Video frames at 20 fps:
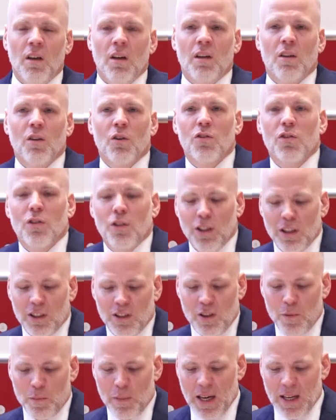It also
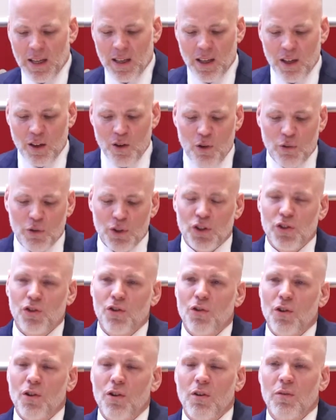needs the backing of a
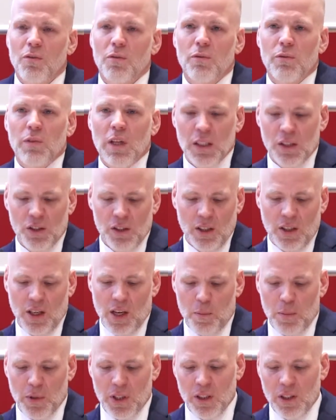strong venture
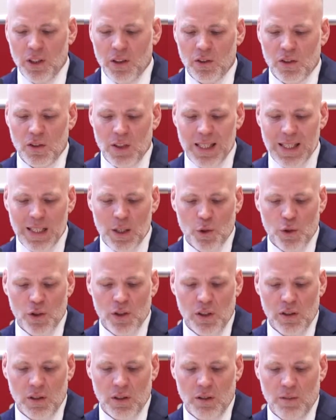capitalist
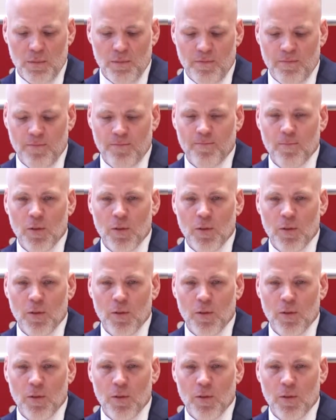ecosystem.